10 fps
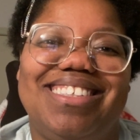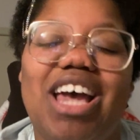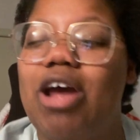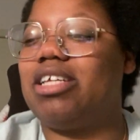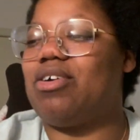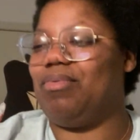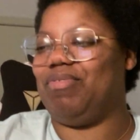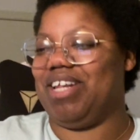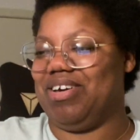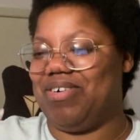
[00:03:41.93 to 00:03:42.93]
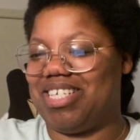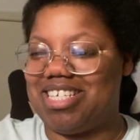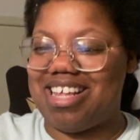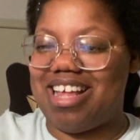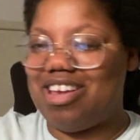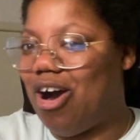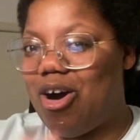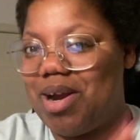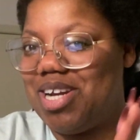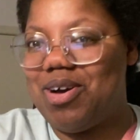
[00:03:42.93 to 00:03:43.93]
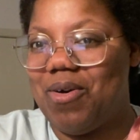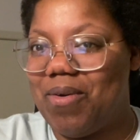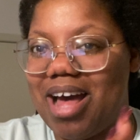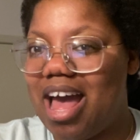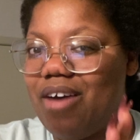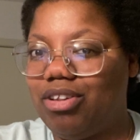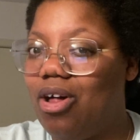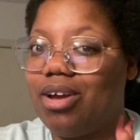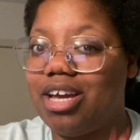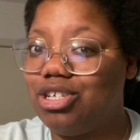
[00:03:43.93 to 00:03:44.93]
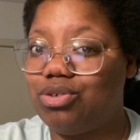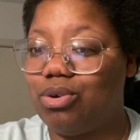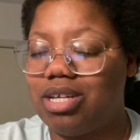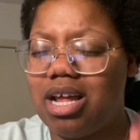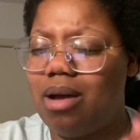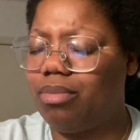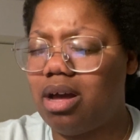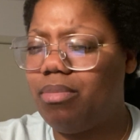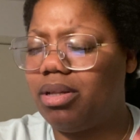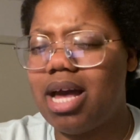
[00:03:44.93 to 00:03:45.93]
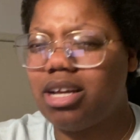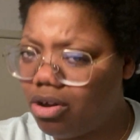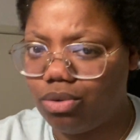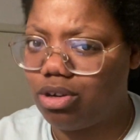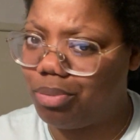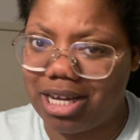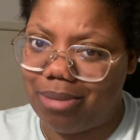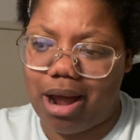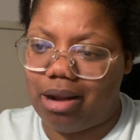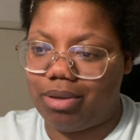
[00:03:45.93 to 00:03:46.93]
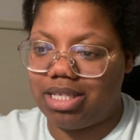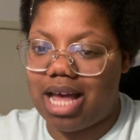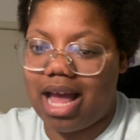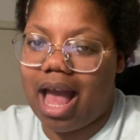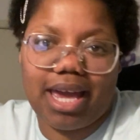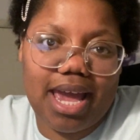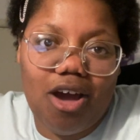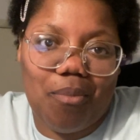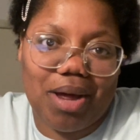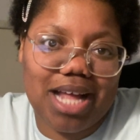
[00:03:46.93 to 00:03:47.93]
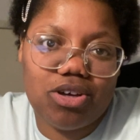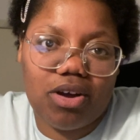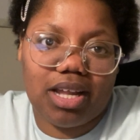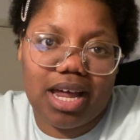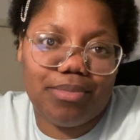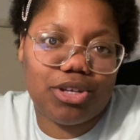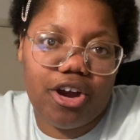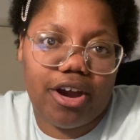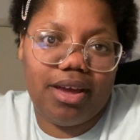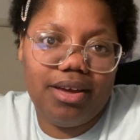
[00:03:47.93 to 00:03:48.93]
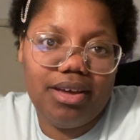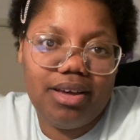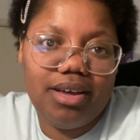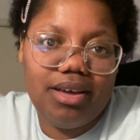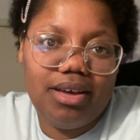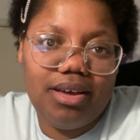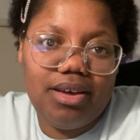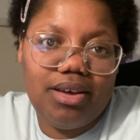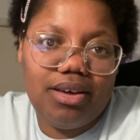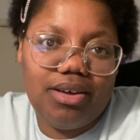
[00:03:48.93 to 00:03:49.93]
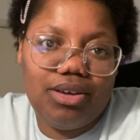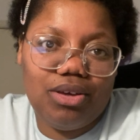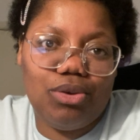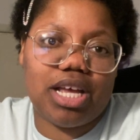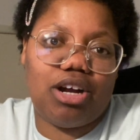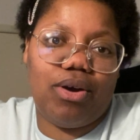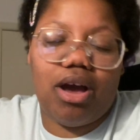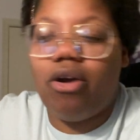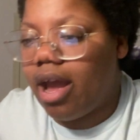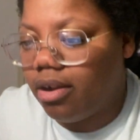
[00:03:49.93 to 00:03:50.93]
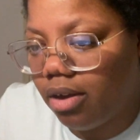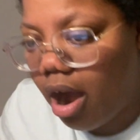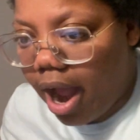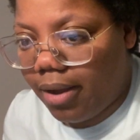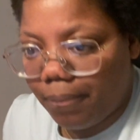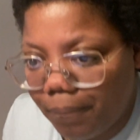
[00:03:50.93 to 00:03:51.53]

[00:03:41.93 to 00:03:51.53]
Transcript: All right, let's go on with the video, because y'all already know I have long intros, and I'm glad y'all don't complain about them, because I can't help it. I talk a lot. I'm sorry. You said go ahead. Okay. All right.